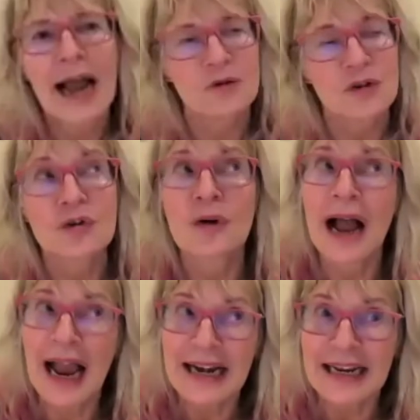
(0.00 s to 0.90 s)

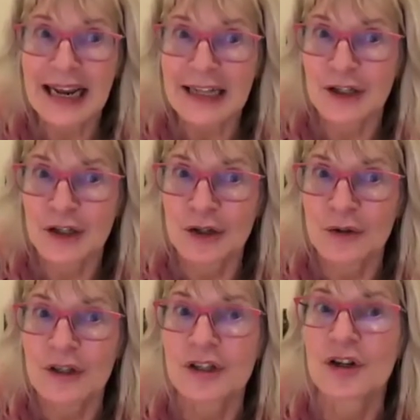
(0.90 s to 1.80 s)
try to get
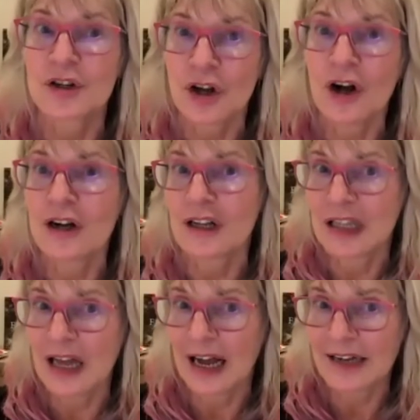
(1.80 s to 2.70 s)
students to talk a
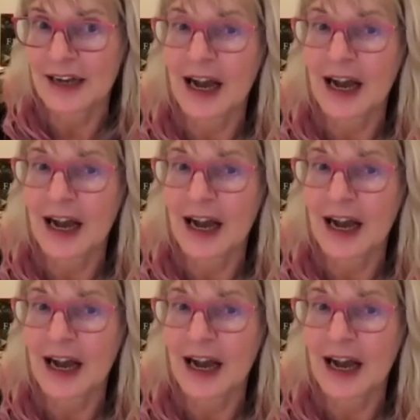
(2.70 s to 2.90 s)
lot.